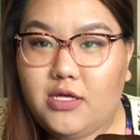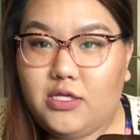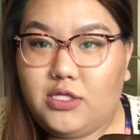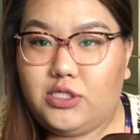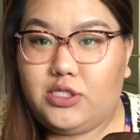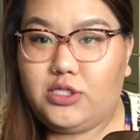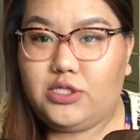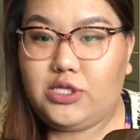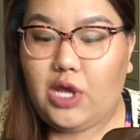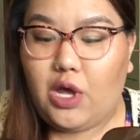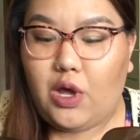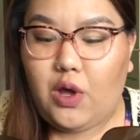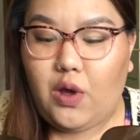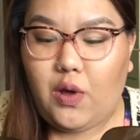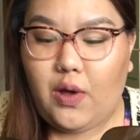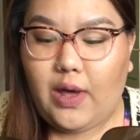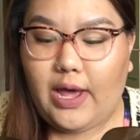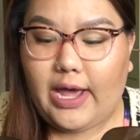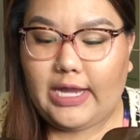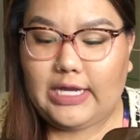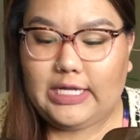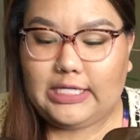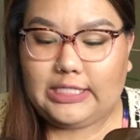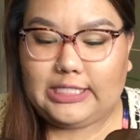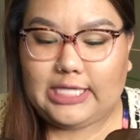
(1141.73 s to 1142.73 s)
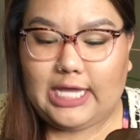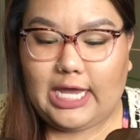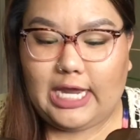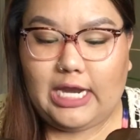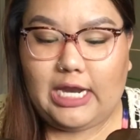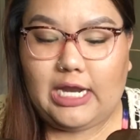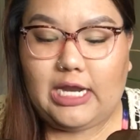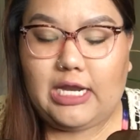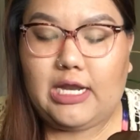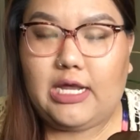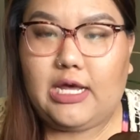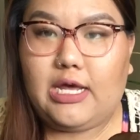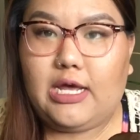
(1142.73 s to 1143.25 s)
So I
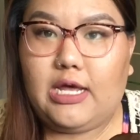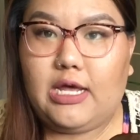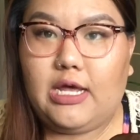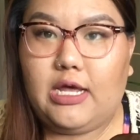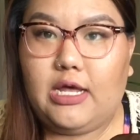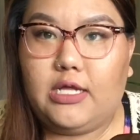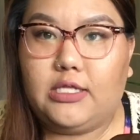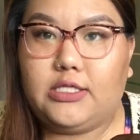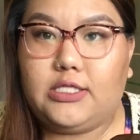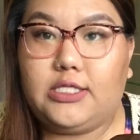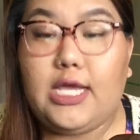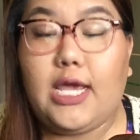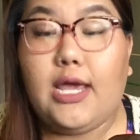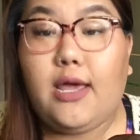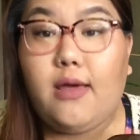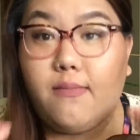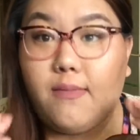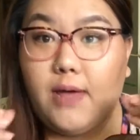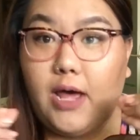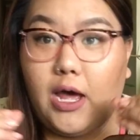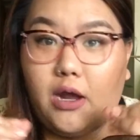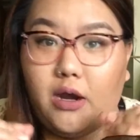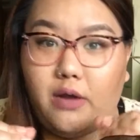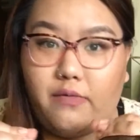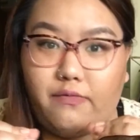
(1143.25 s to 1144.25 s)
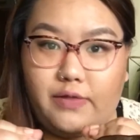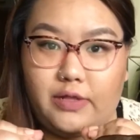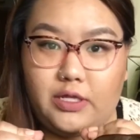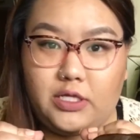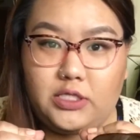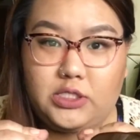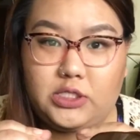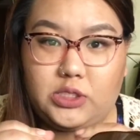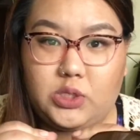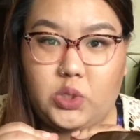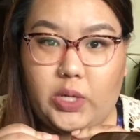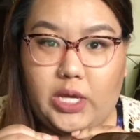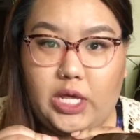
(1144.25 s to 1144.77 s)
decided to take him out of his
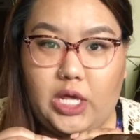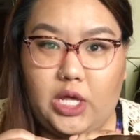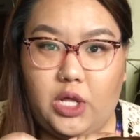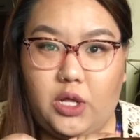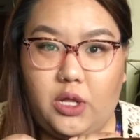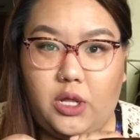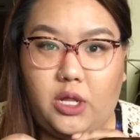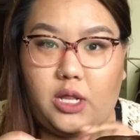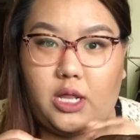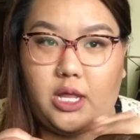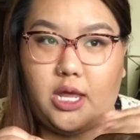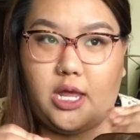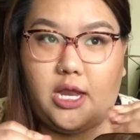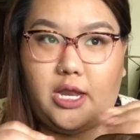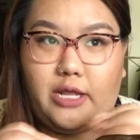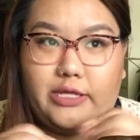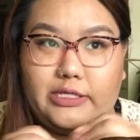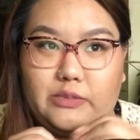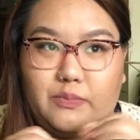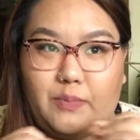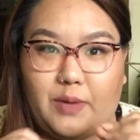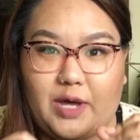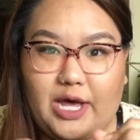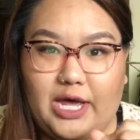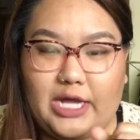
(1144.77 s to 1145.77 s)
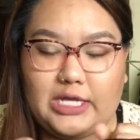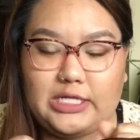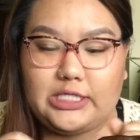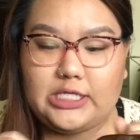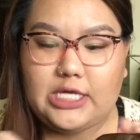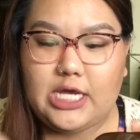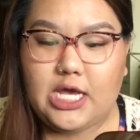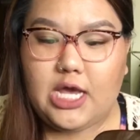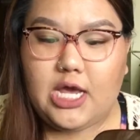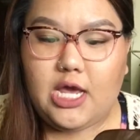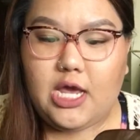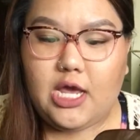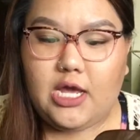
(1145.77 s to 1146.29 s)
soil in his pot,
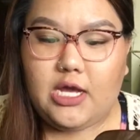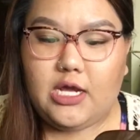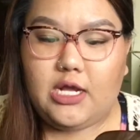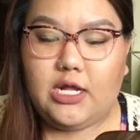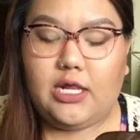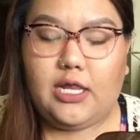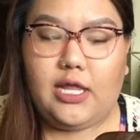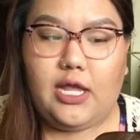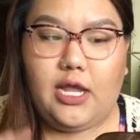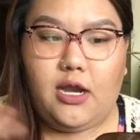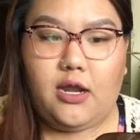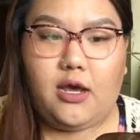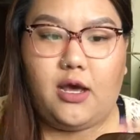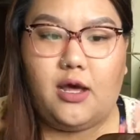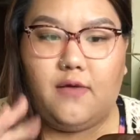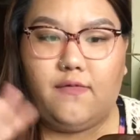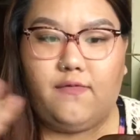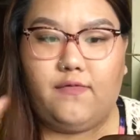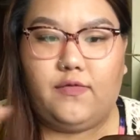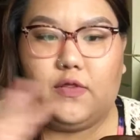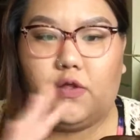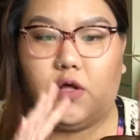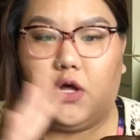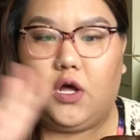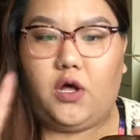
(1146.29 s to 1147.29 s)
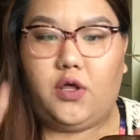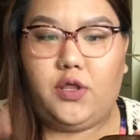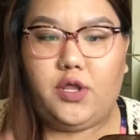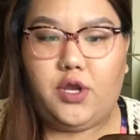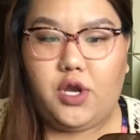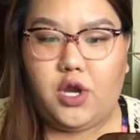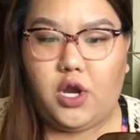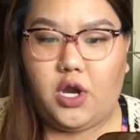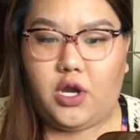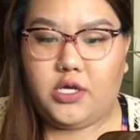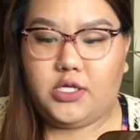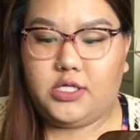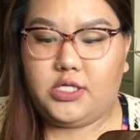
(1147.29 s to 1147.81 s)
clean off all the
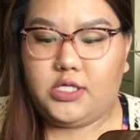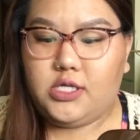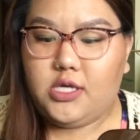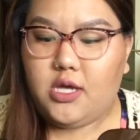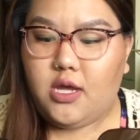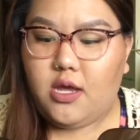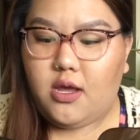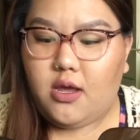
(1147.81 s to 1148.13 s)
dirt.